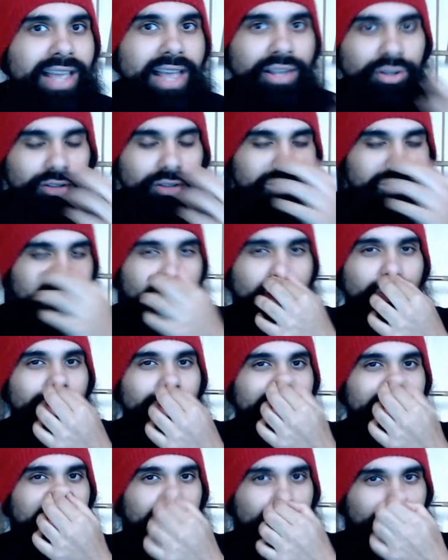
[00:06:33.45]
You'll see the way
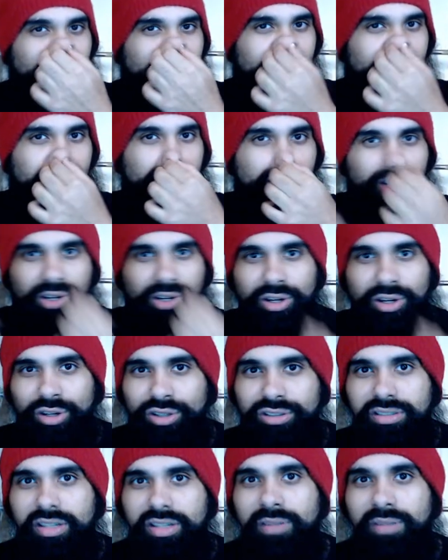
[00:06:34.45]
they treat the
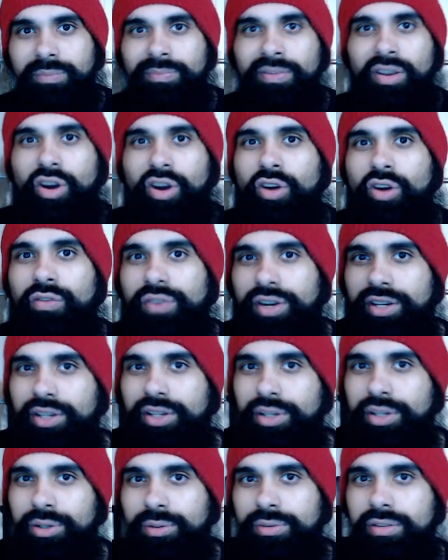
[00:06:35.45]
girls over
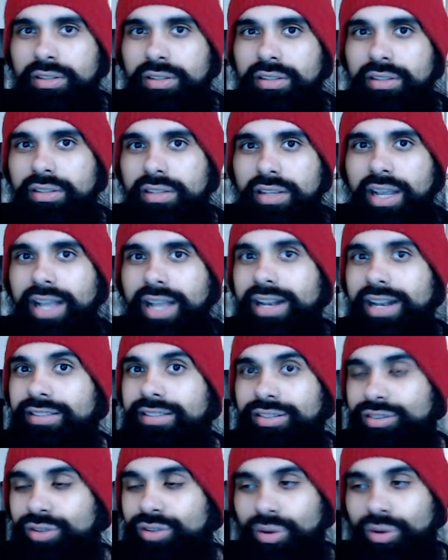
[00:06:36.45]
you, and it's
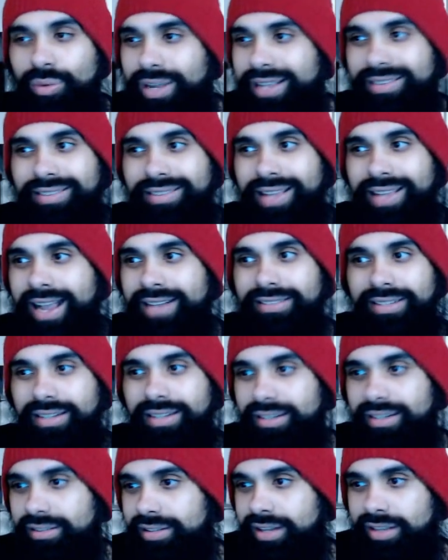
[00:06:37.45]
so, it's actually
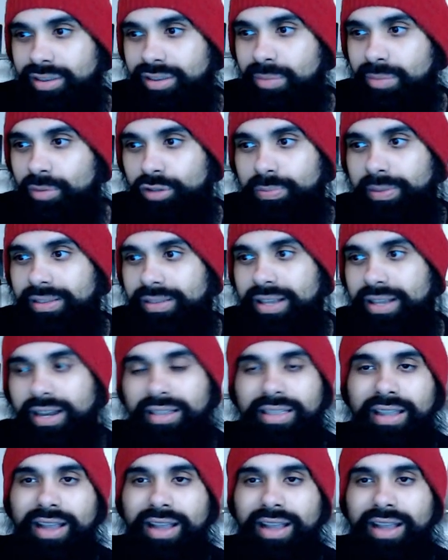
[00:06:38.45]
like the most pathetic thing.